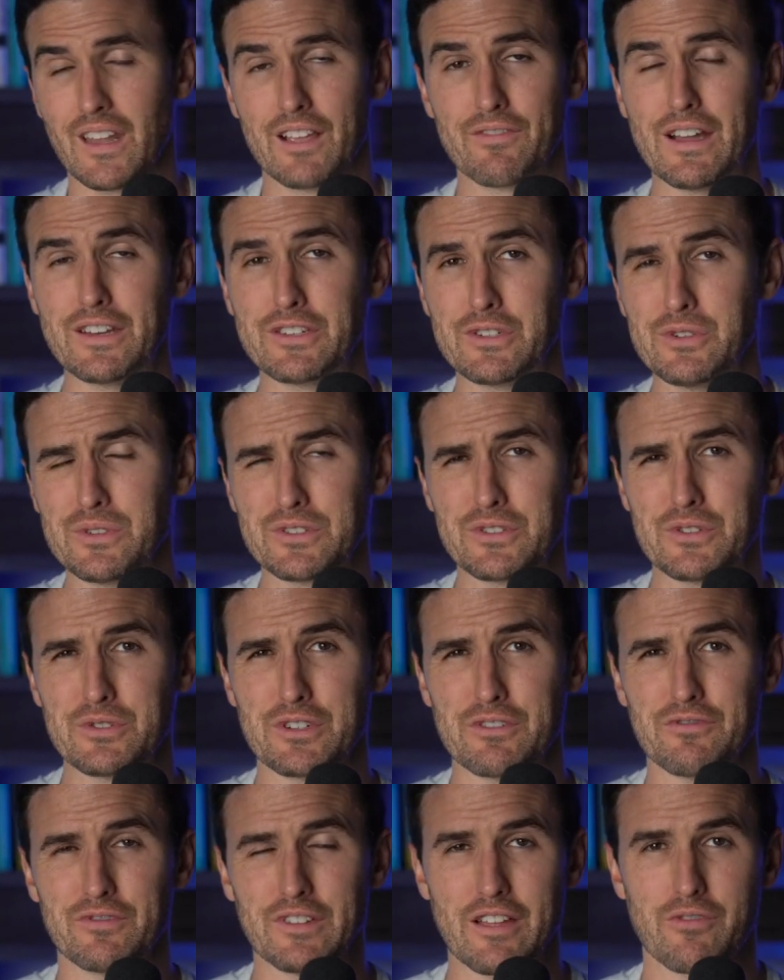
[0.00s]
if I do, it's
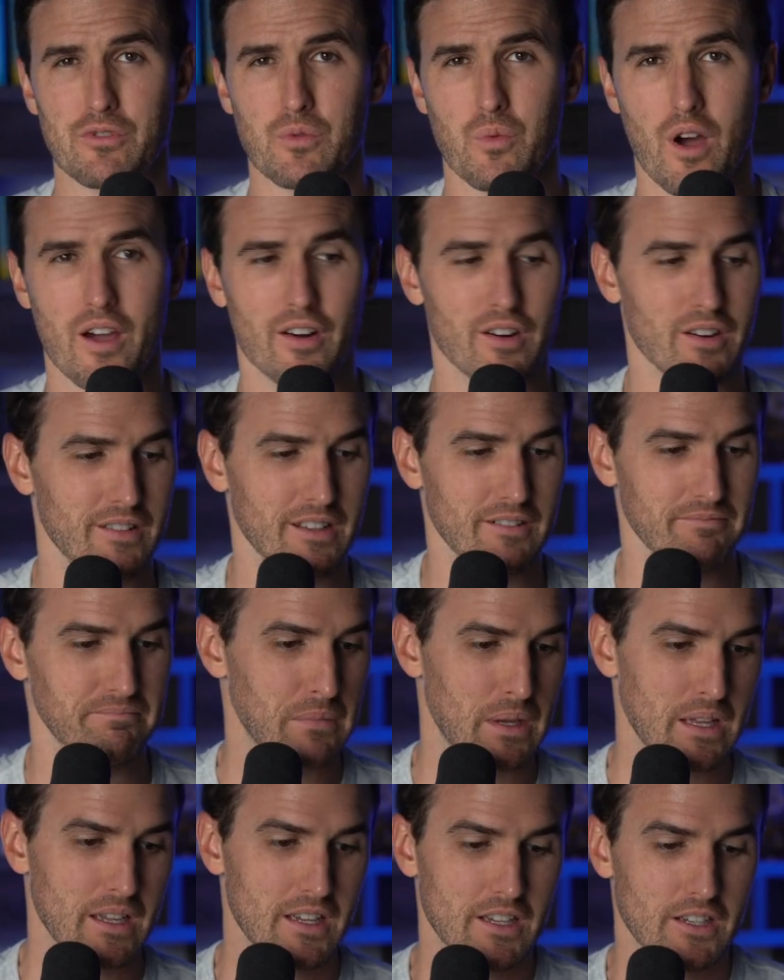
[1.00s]
usually flavored water. And then,
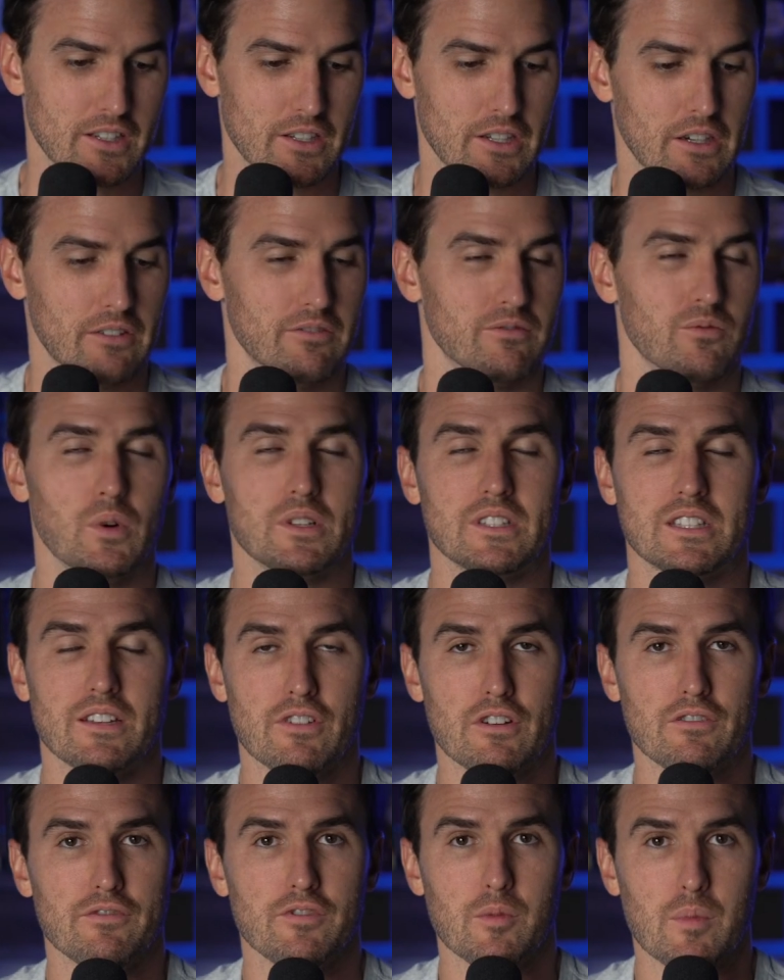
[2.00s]
you know, once
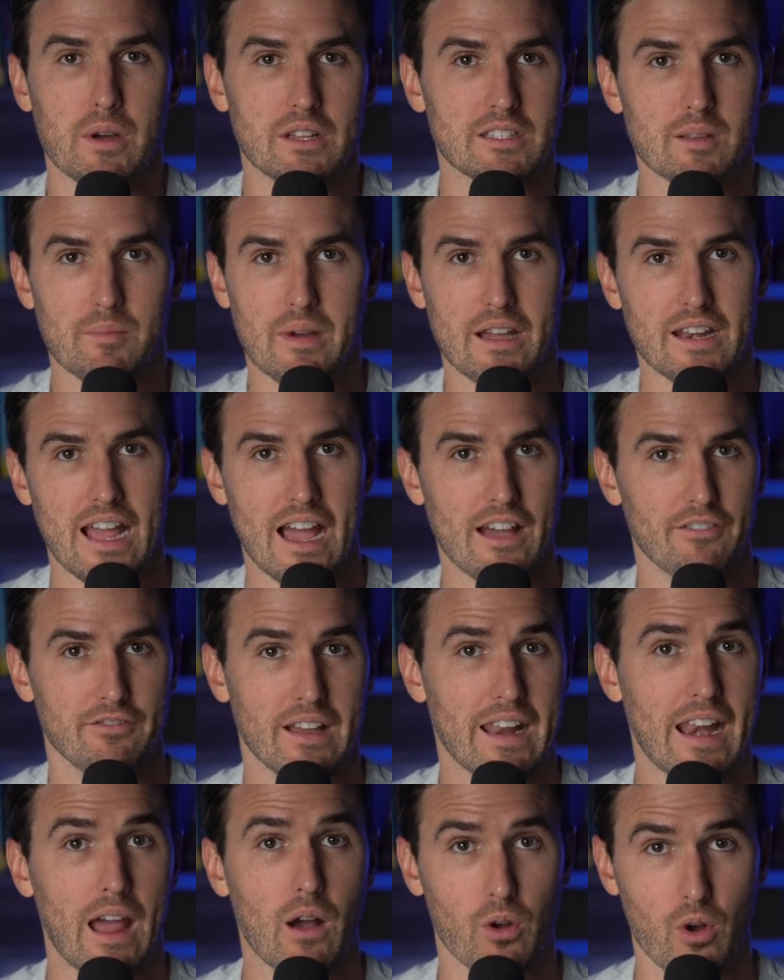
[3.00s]
every few months, I might
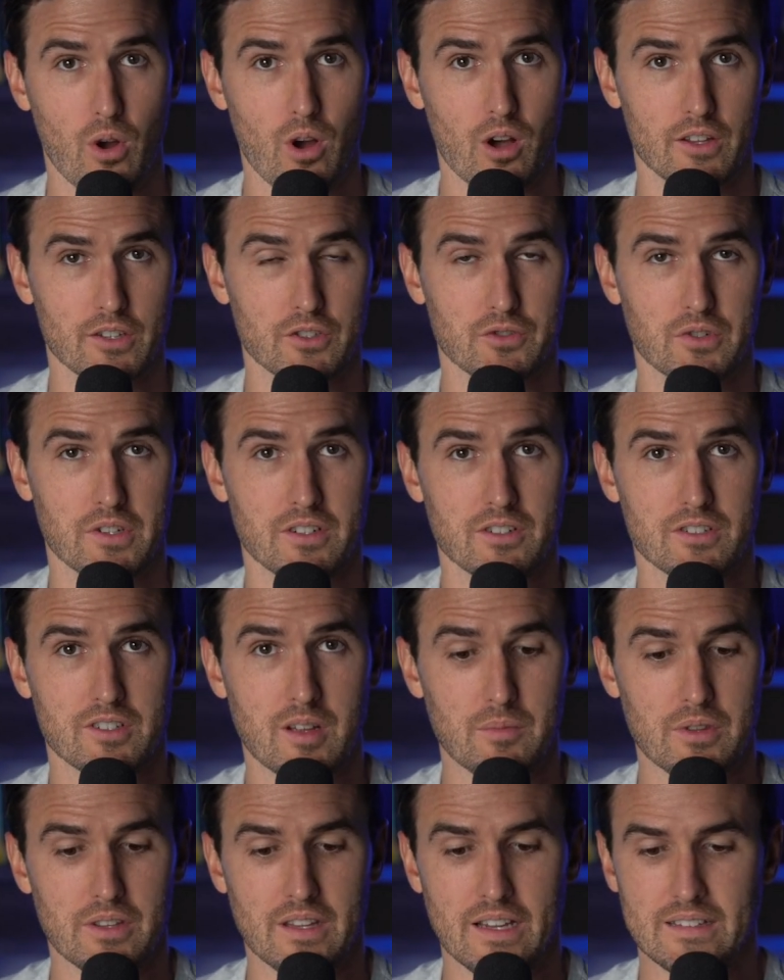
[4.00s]
have an alcoholic drink or
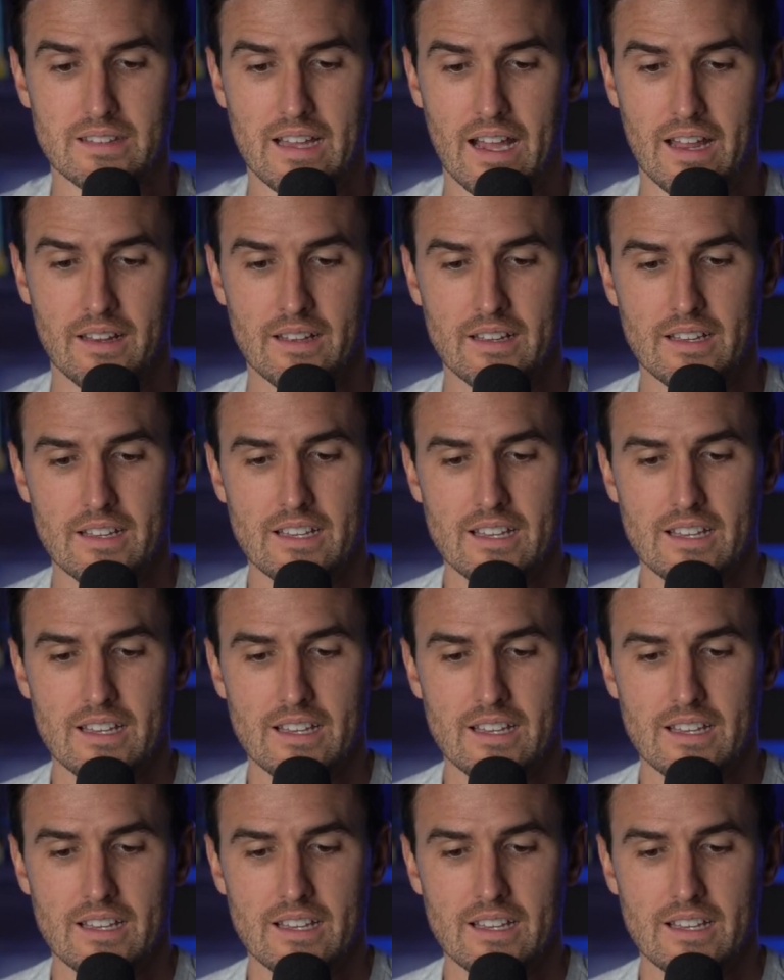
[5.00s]
something like that.